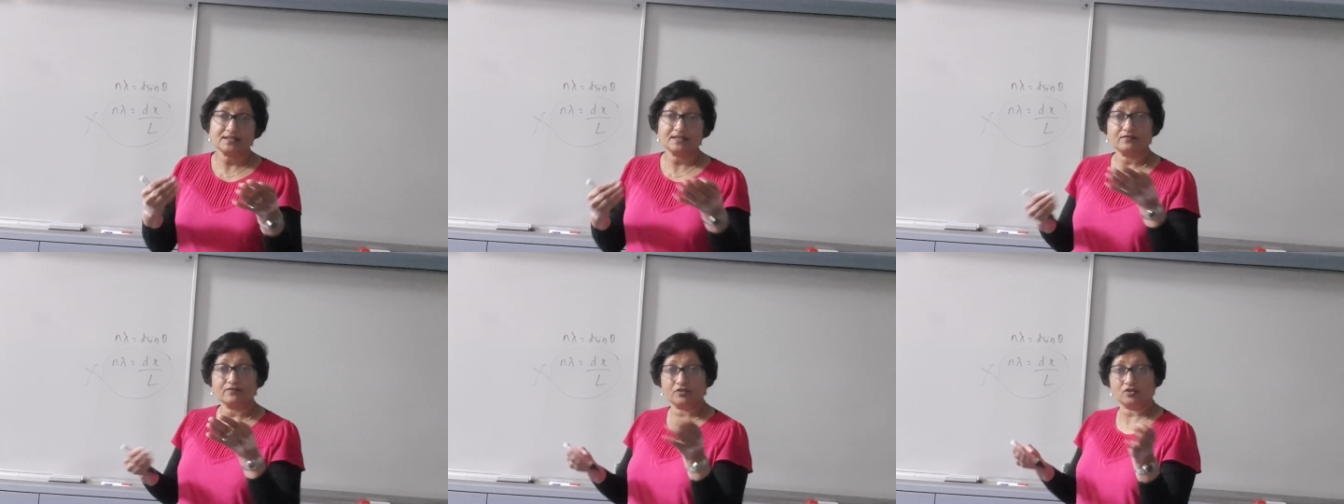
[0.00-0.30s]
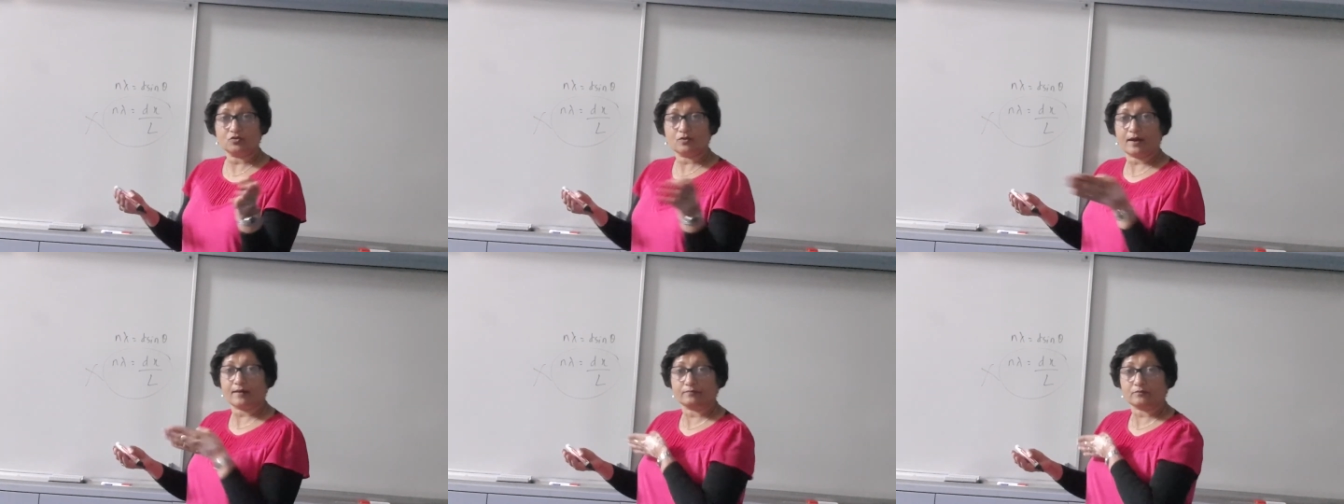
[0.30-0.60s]
even
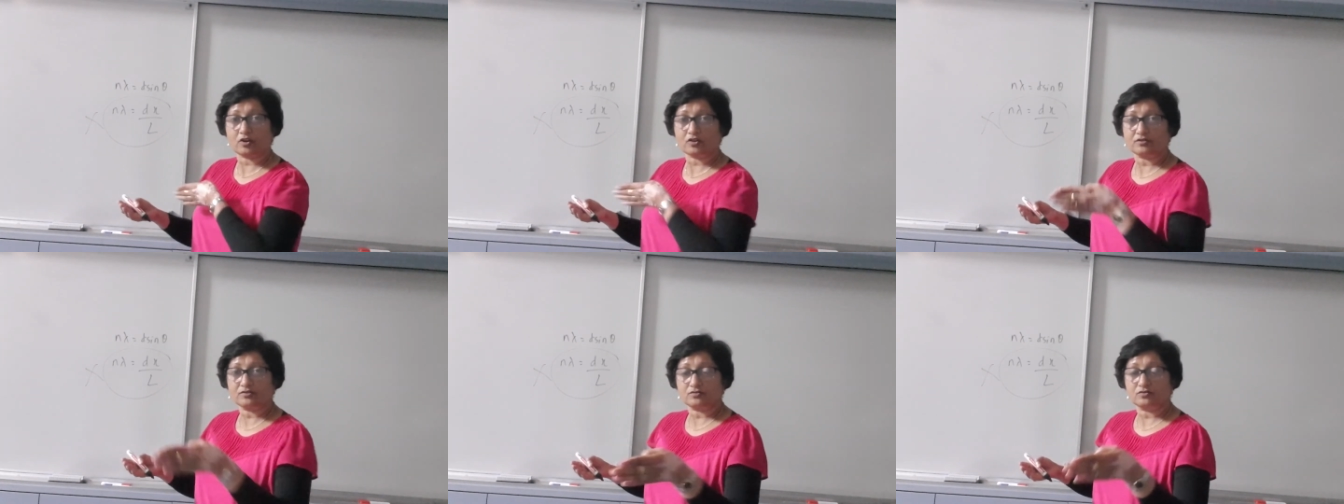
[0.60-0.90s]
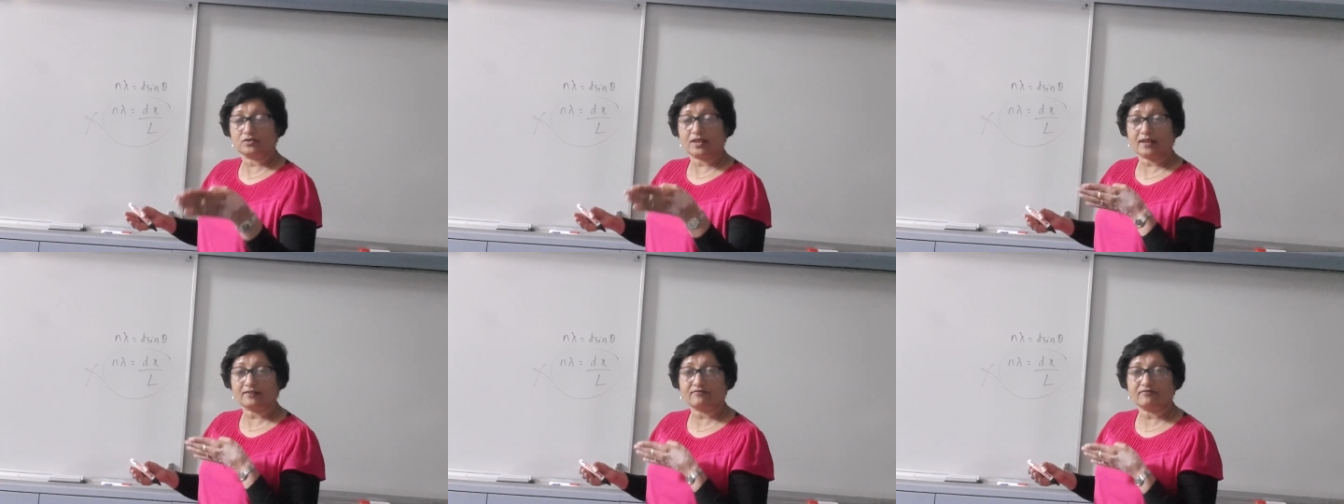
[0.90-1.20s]
though I'm not
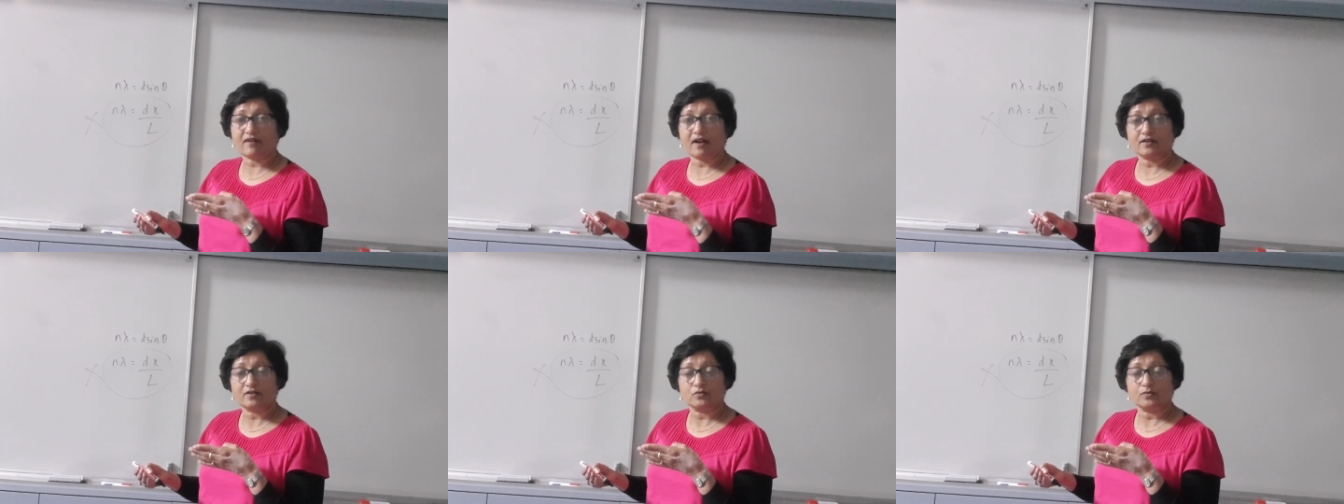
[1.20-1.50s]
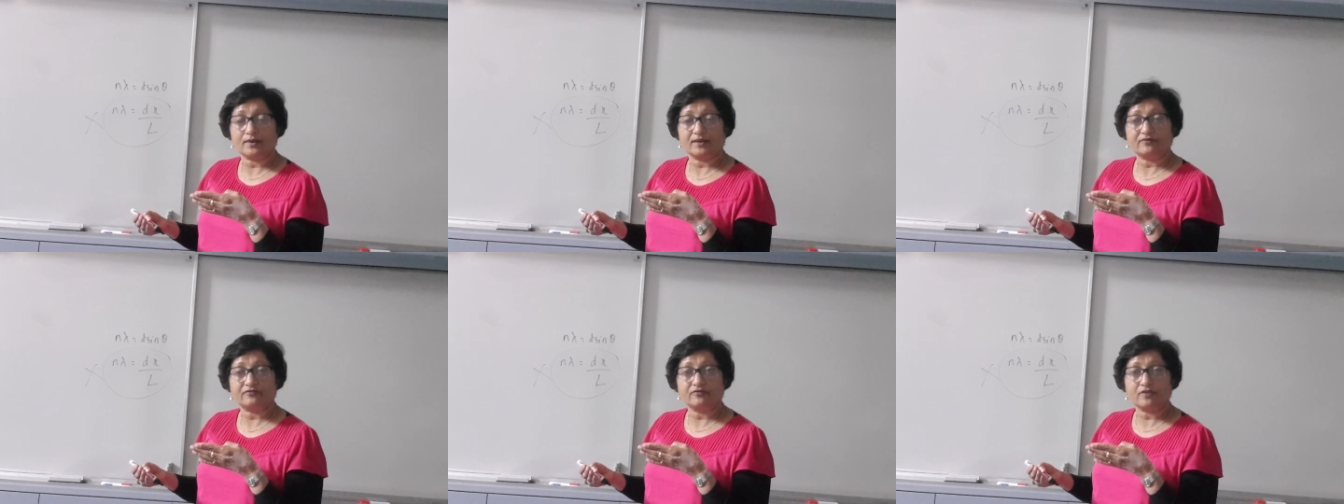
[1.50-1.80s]
that far
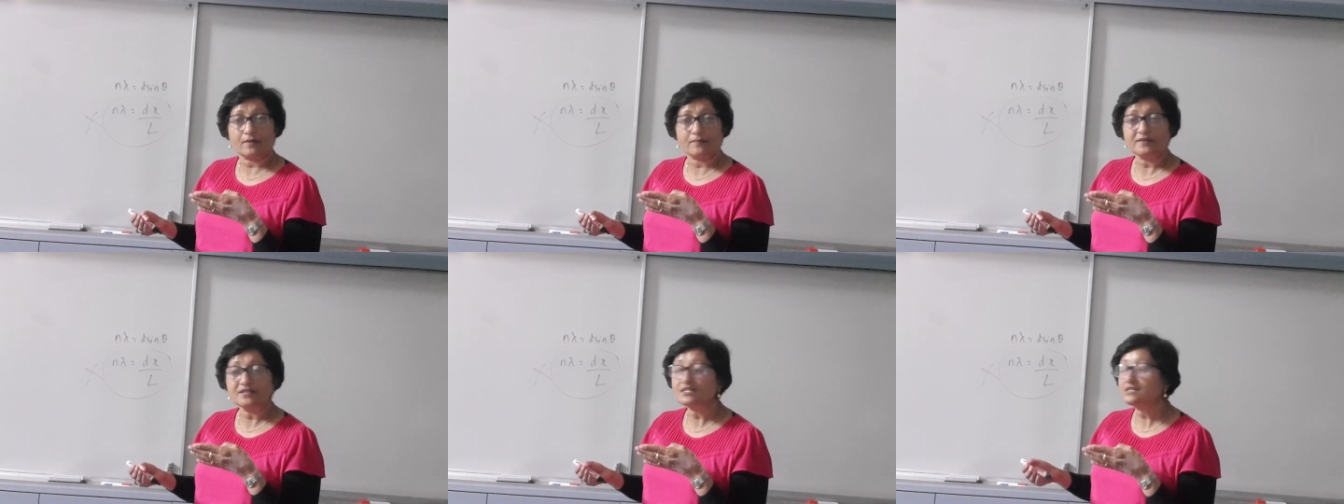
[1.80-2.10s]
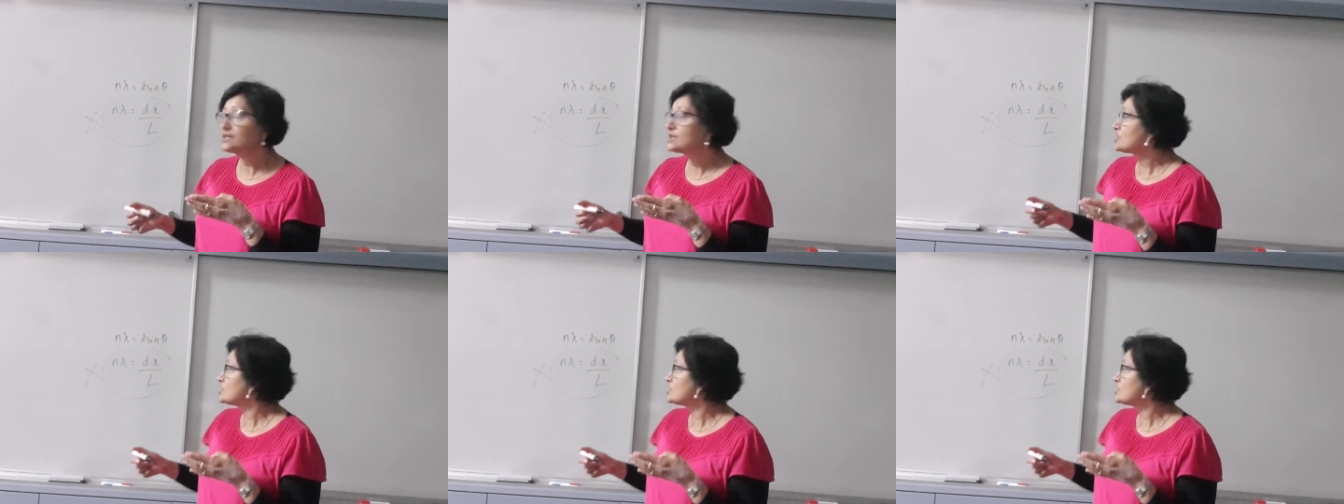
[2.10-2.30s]
away from it.